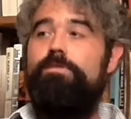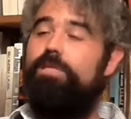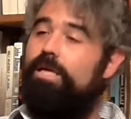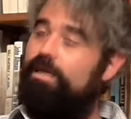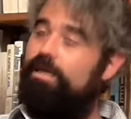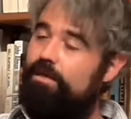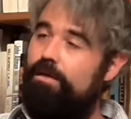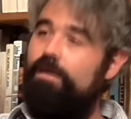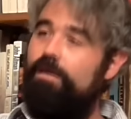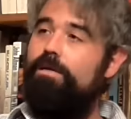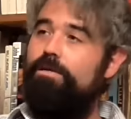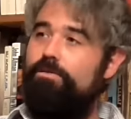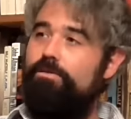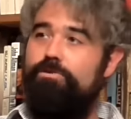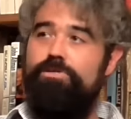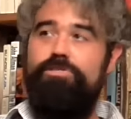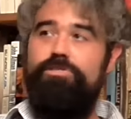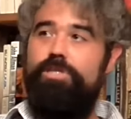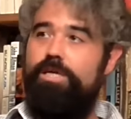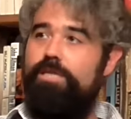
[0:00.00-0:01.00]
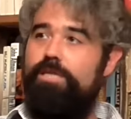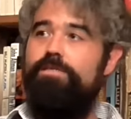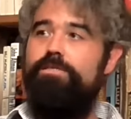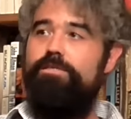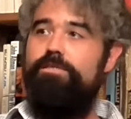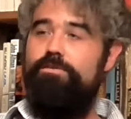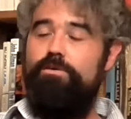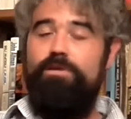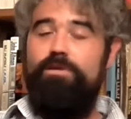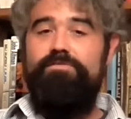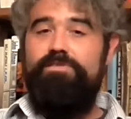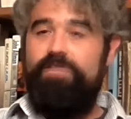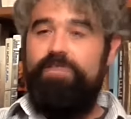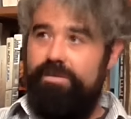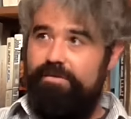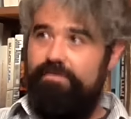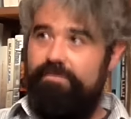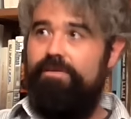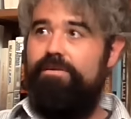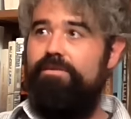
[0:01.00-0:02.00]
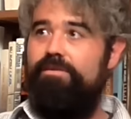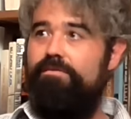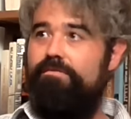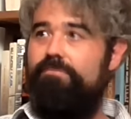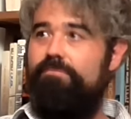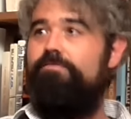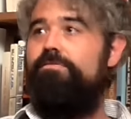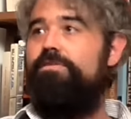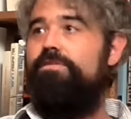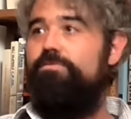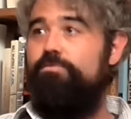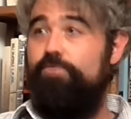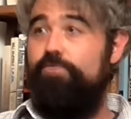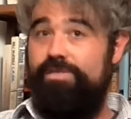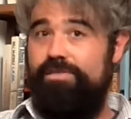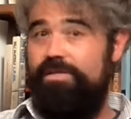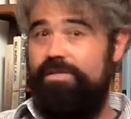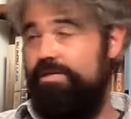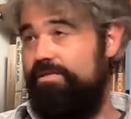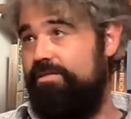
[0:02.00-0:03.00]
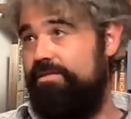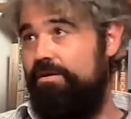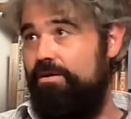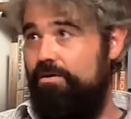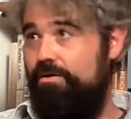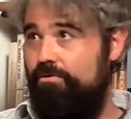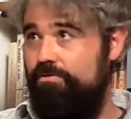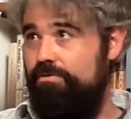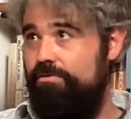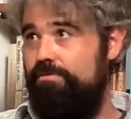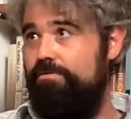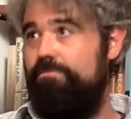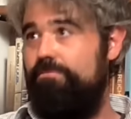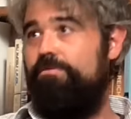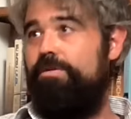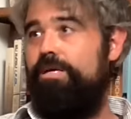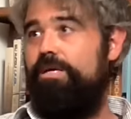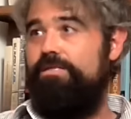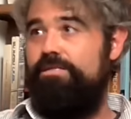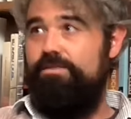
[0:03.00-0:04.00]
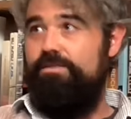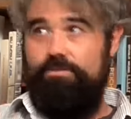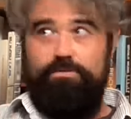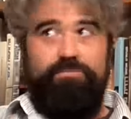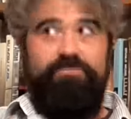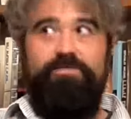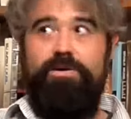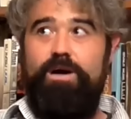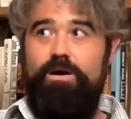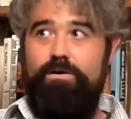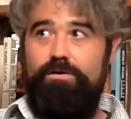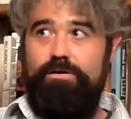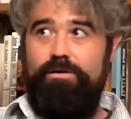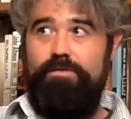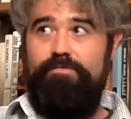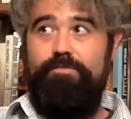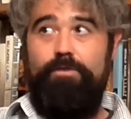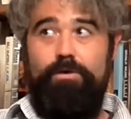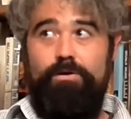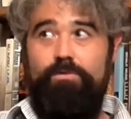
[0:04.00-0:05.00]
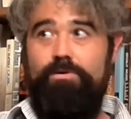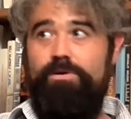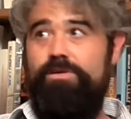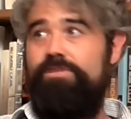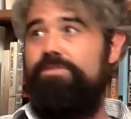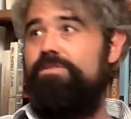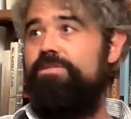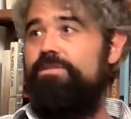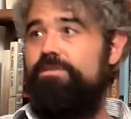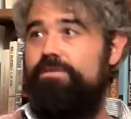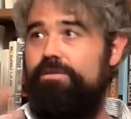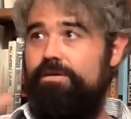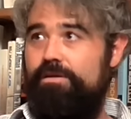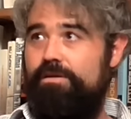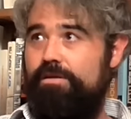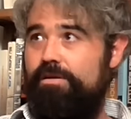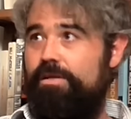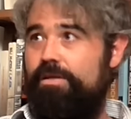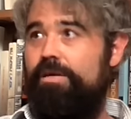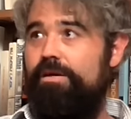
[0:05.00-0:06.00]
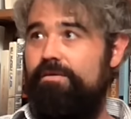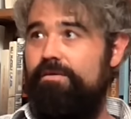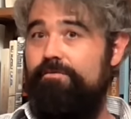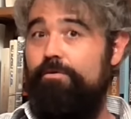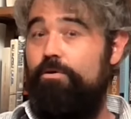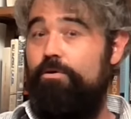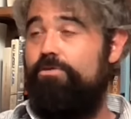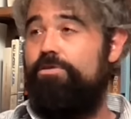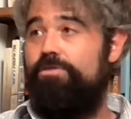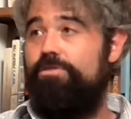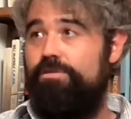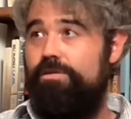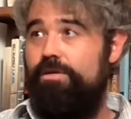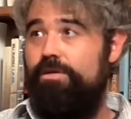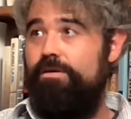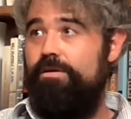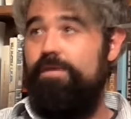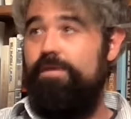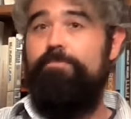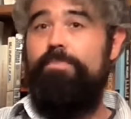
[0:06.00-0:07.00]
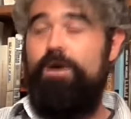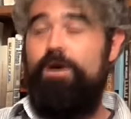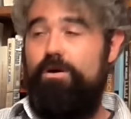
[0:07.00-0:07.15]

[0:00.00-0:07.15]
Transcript: It's right. like uh, in Christianity, you have Satan, who stands alone, has his own fo uh, followers and, and uh, force and